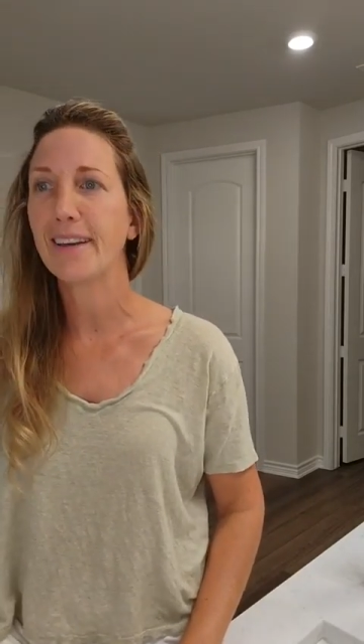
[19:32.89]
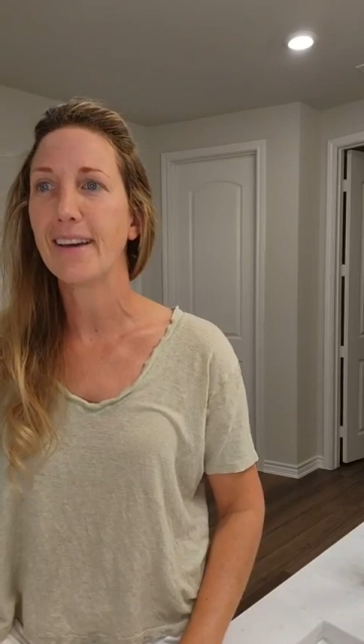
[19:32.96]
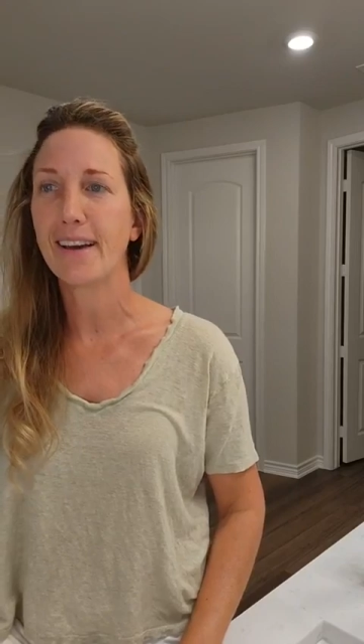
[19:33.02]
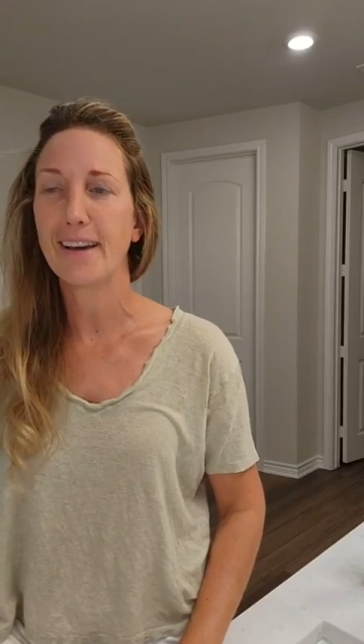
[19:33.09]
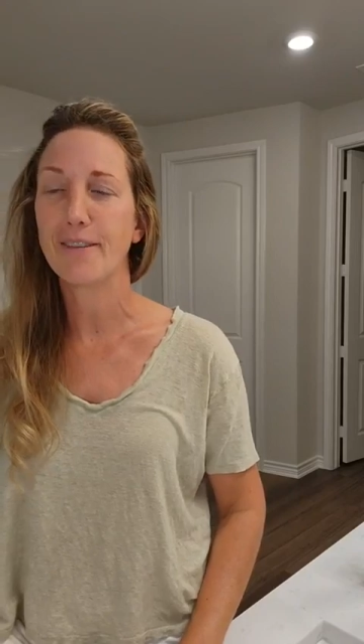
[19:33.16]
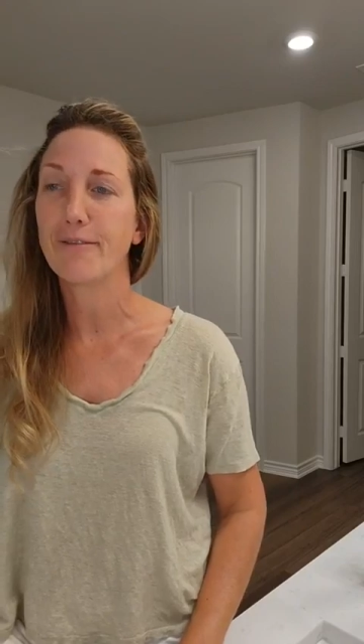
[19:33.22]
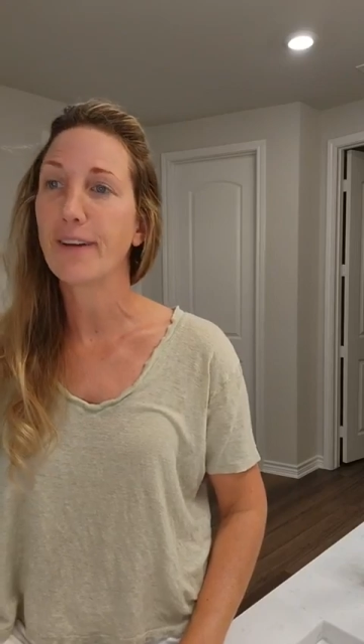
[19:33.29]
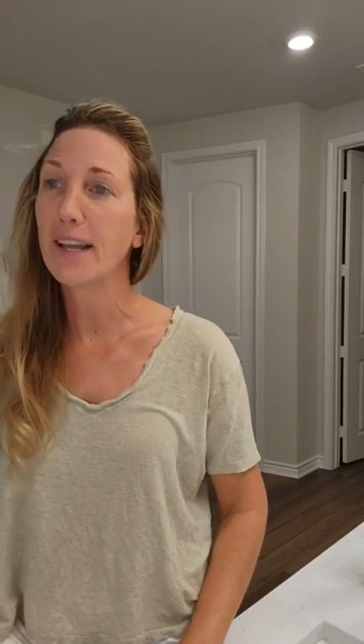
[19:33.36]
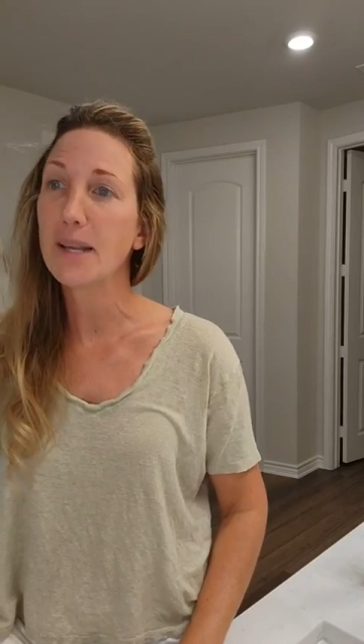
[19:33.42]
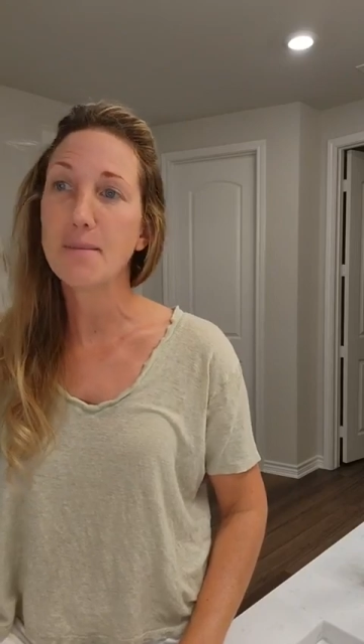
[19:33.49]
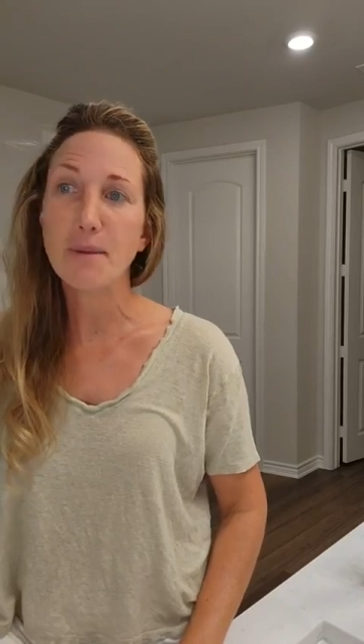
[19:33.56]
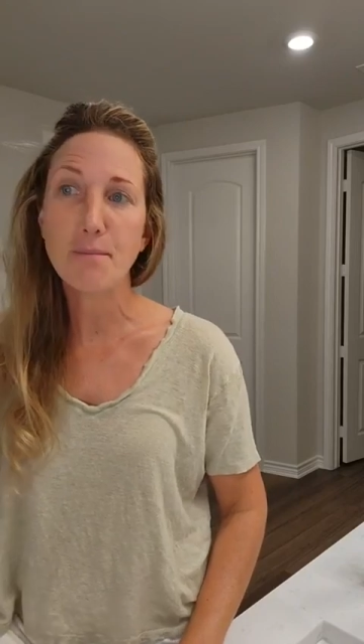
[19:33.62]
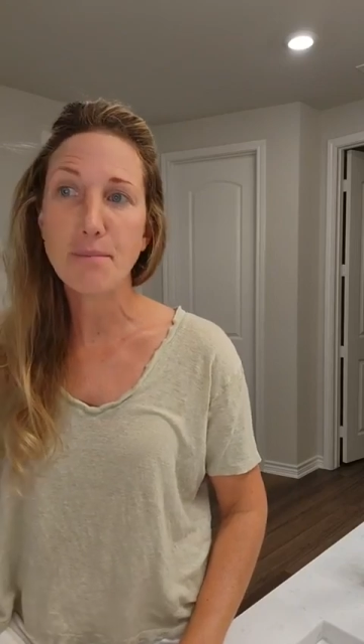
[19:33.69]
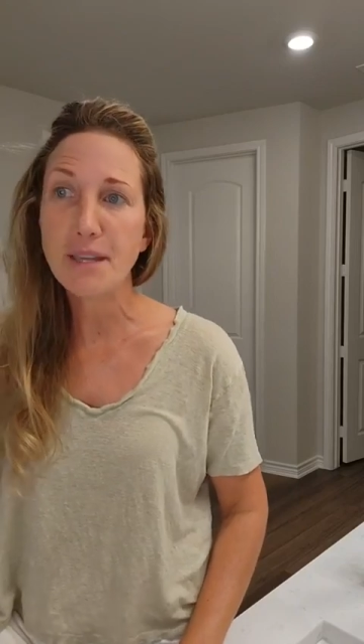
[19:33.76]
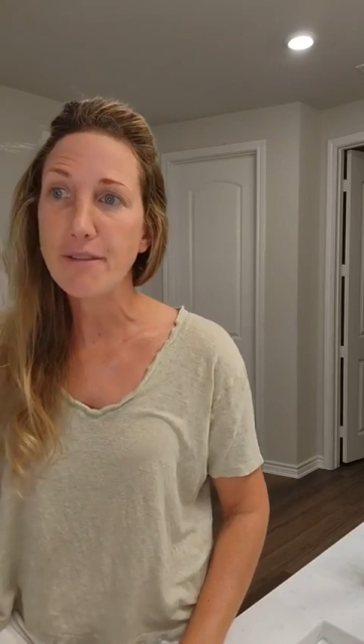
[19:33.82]

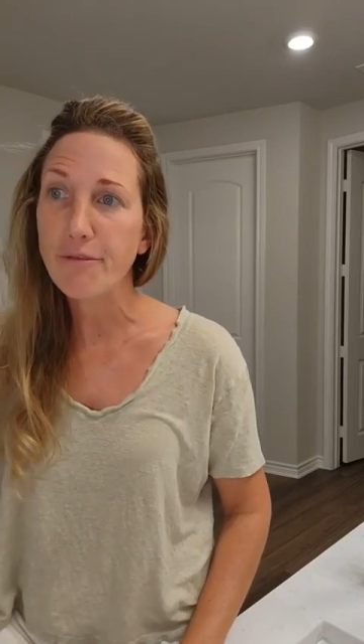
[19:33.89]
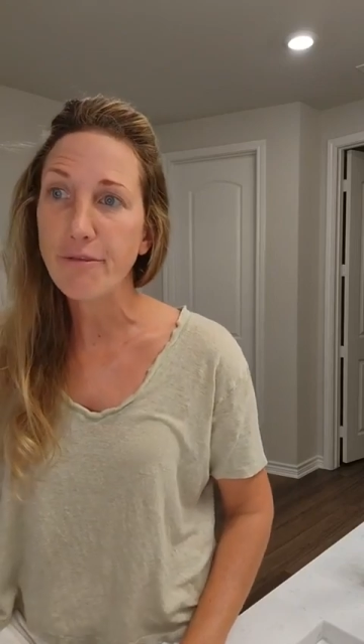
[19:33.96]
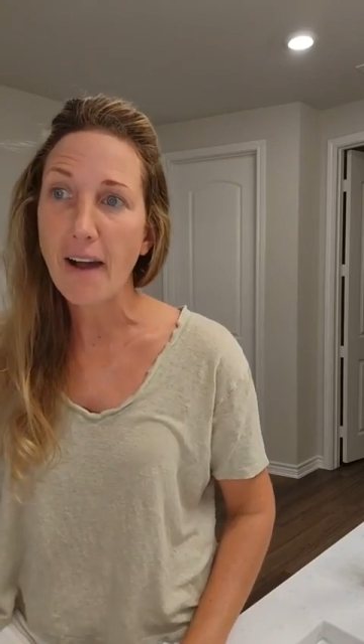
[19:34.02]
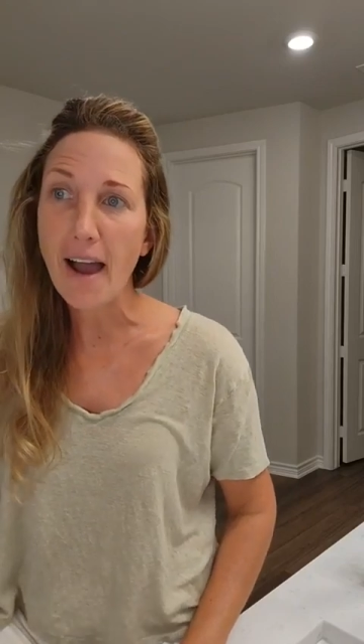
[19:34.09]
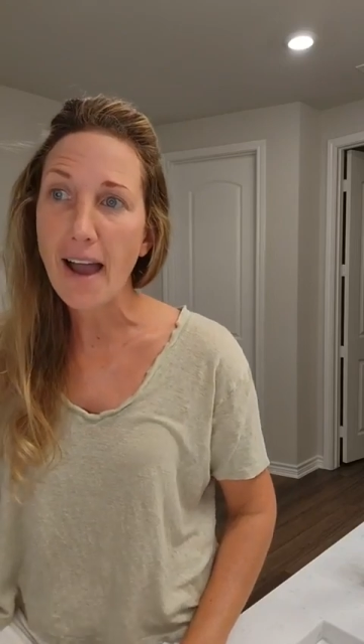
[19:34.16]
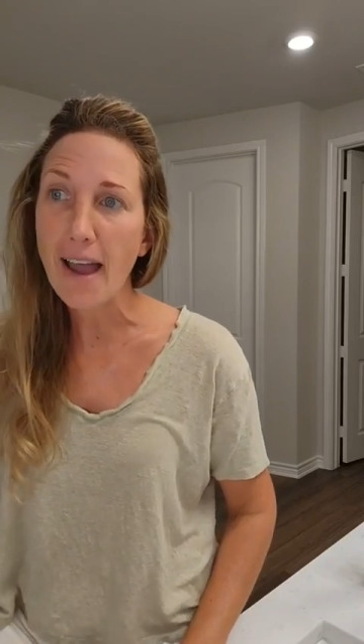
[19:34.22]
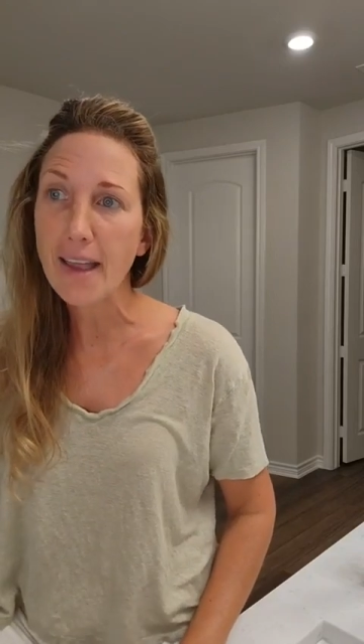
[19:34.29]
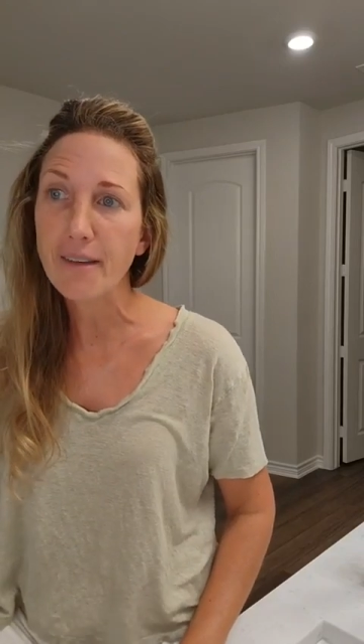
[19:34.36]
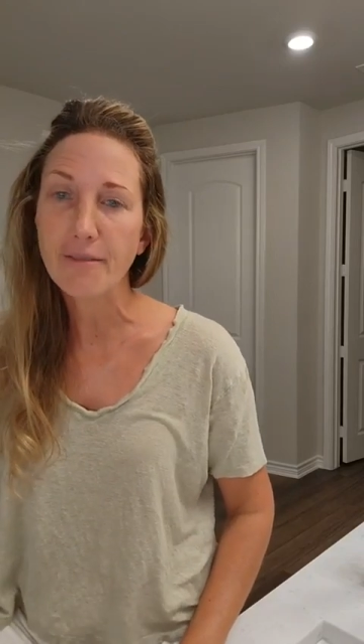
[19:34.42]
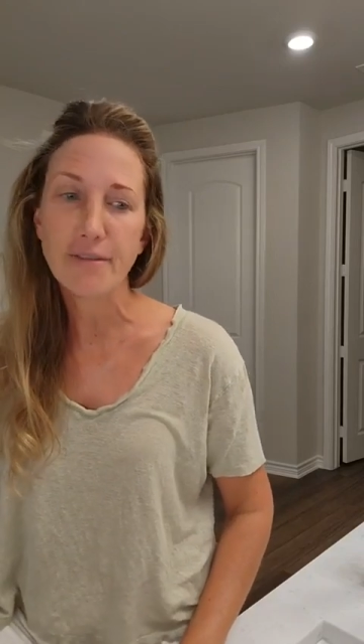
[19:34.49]
vitamin B5,